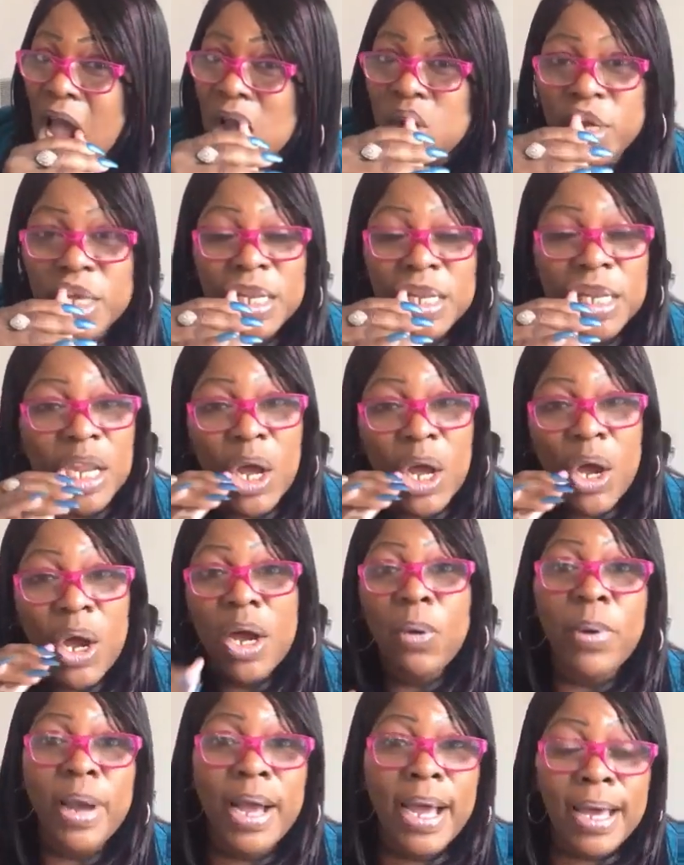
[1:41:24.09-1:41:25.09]
Well,
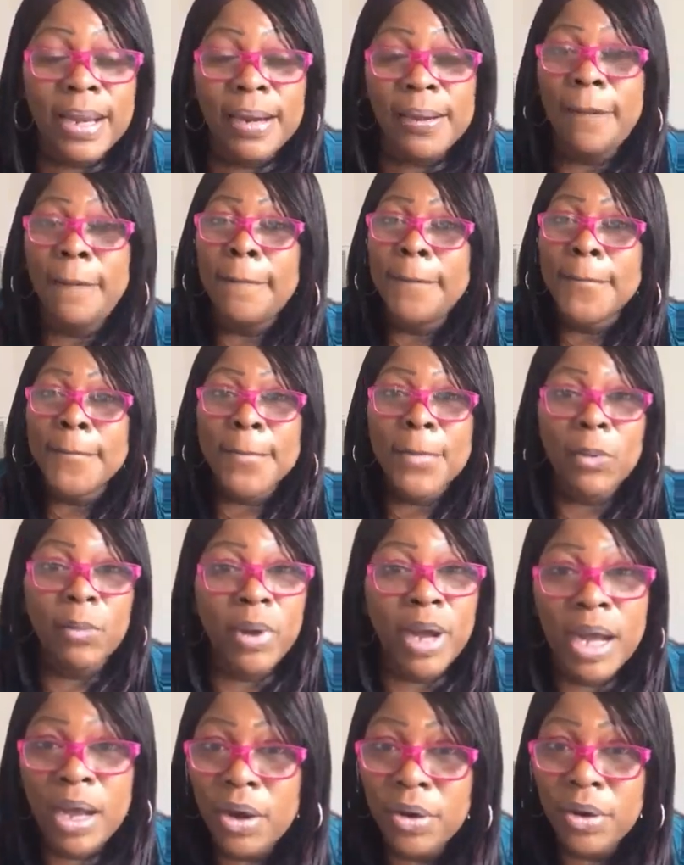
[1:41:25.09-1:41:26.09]
Lord Wiley.
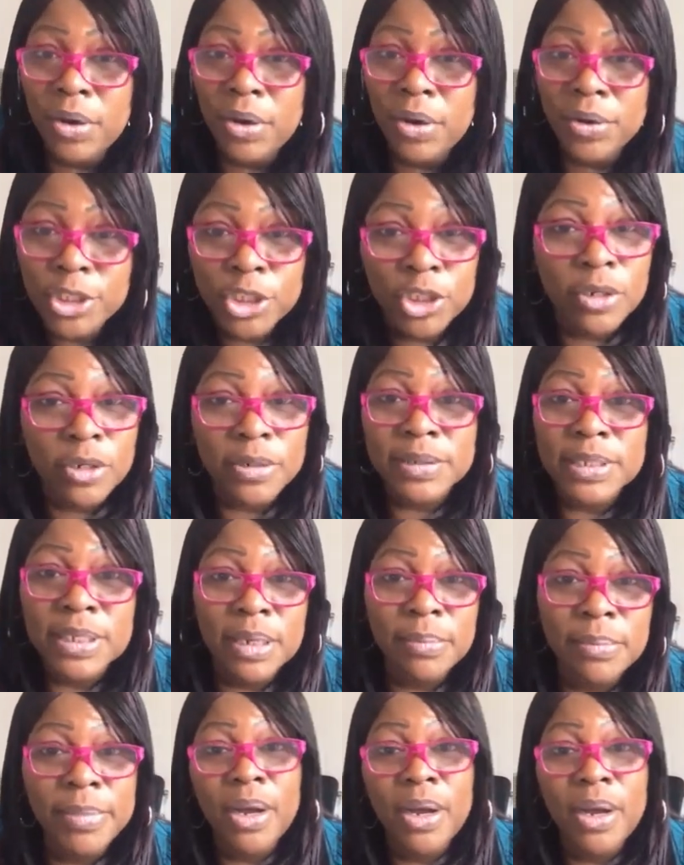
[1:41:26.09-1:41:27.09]
Well, I don't know what you're going to
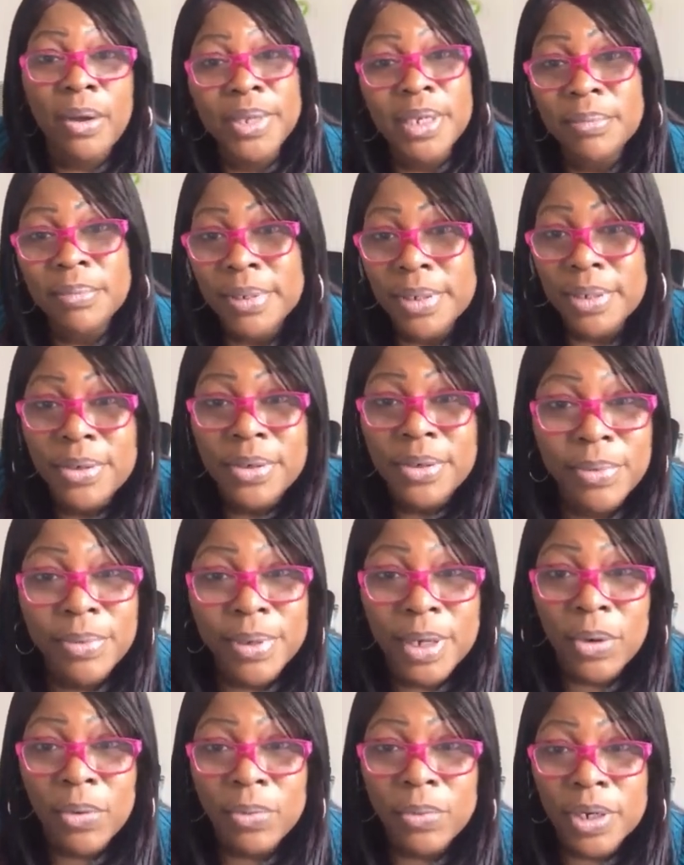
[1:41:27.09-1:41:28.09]
say about me, but oh
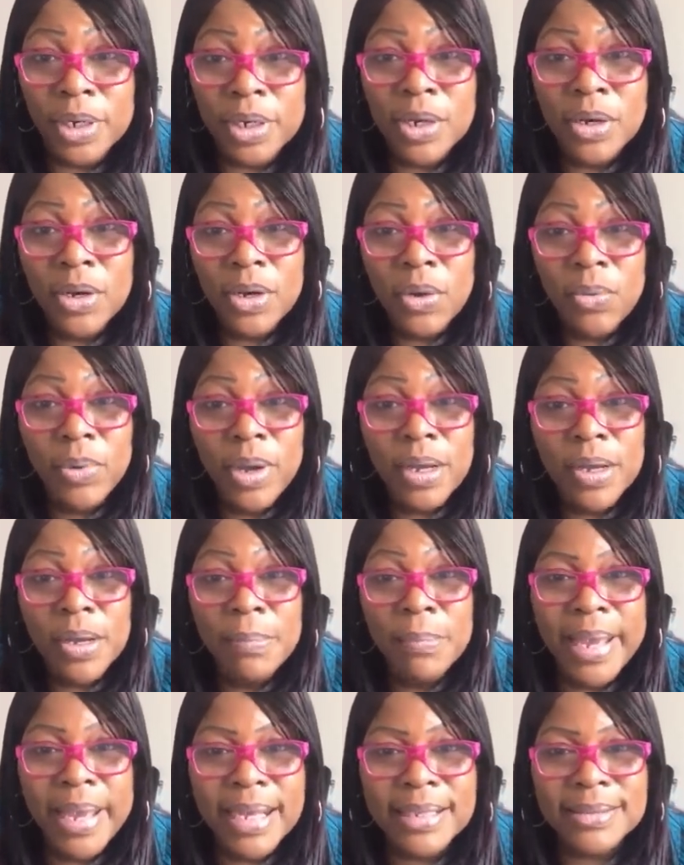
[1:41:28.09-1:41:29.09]
well. Nicole,
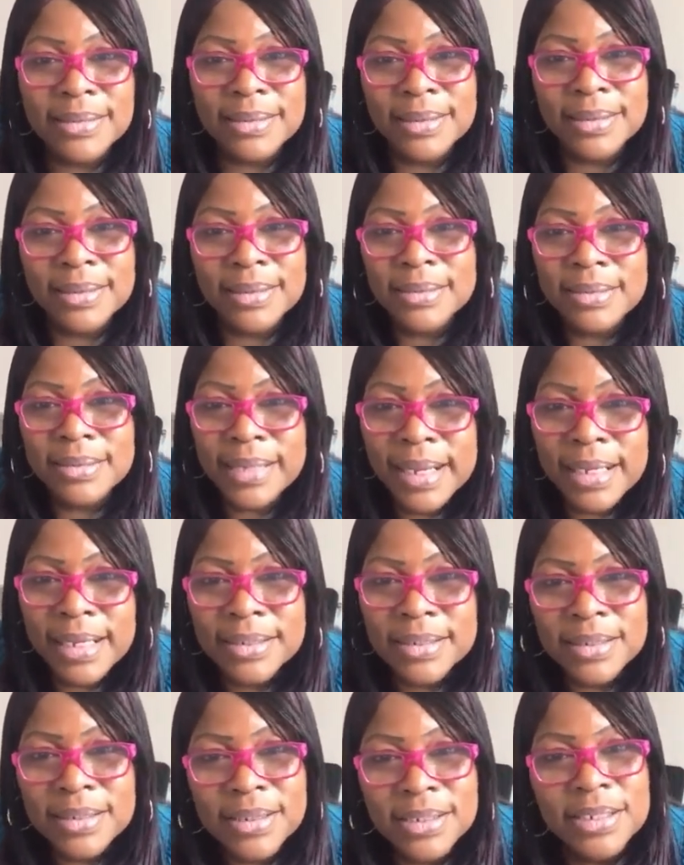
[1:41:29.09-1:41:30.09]
welcome back, sis.
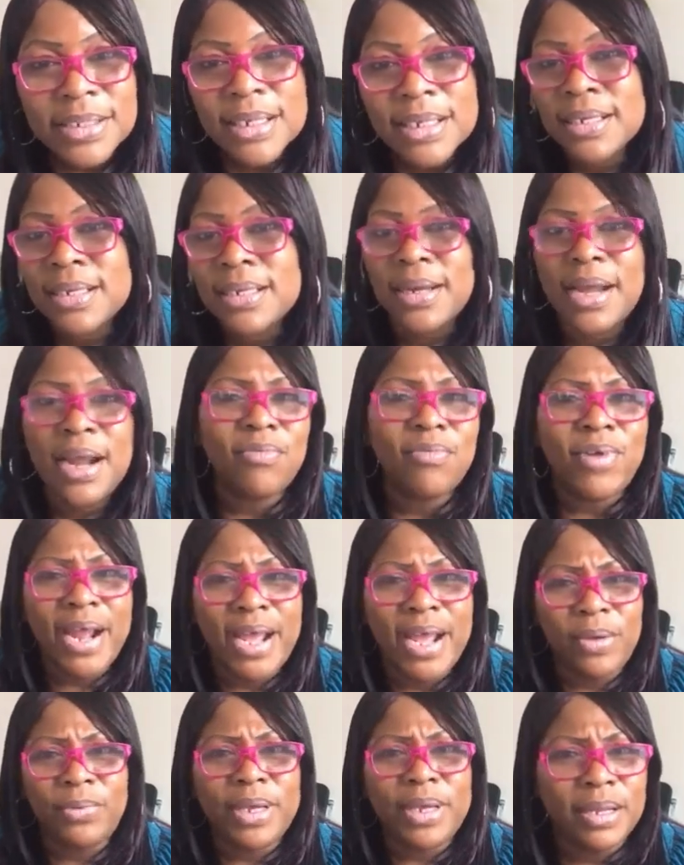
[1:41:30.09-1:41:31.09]
Second to none. All
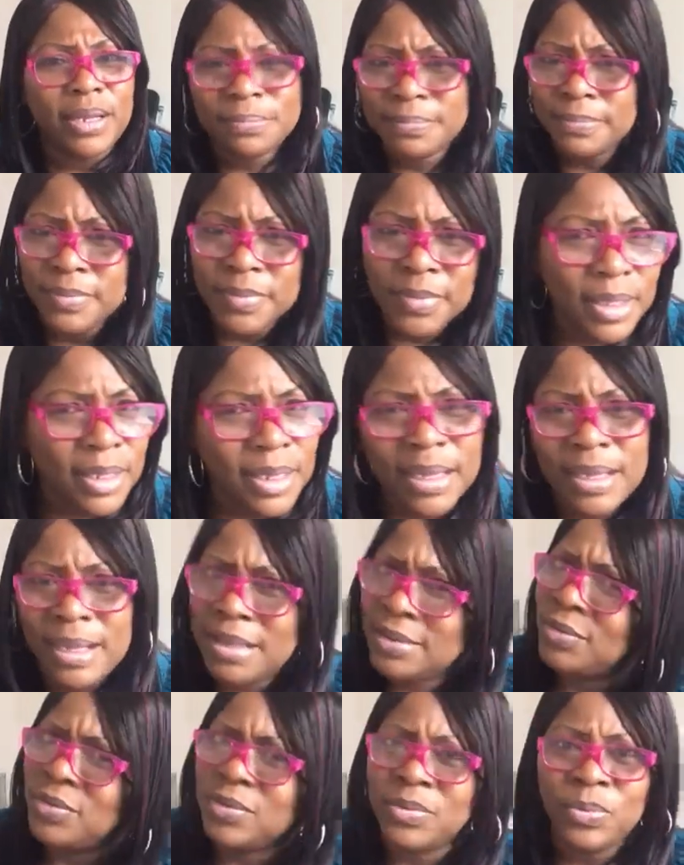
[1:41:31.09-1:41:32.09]
right, well,
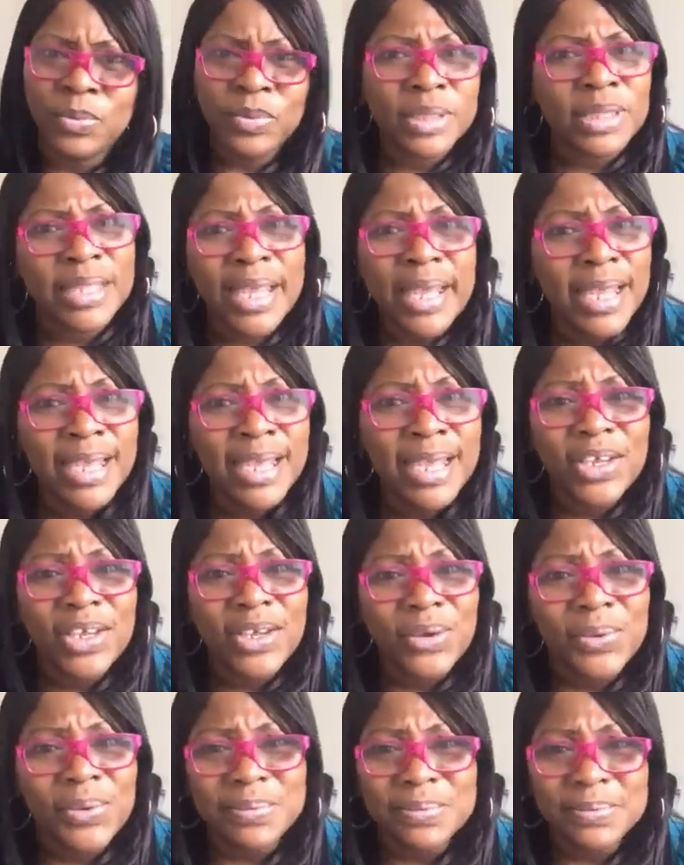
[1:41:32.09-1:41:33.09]
thank
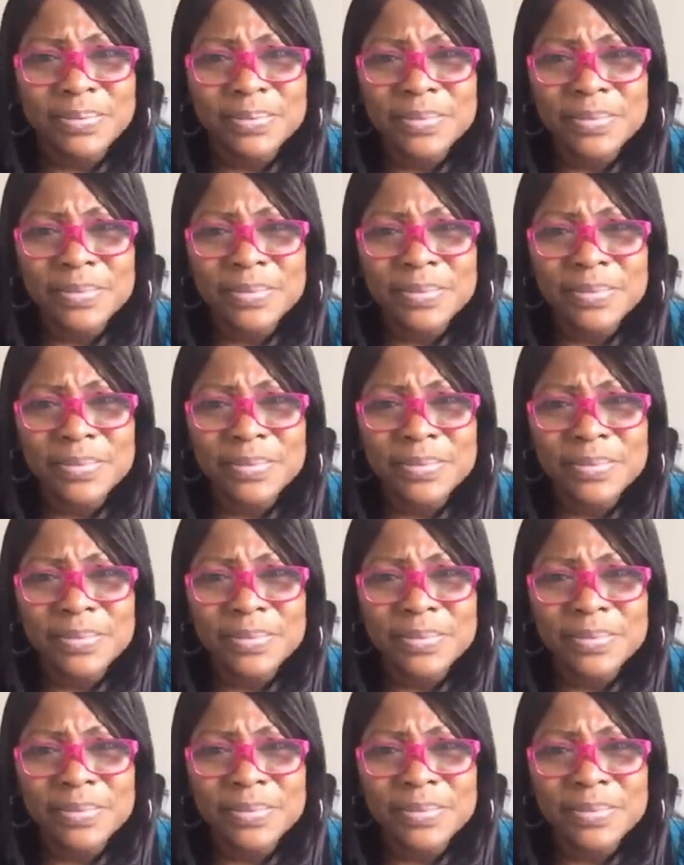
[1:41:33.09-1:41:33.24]
you.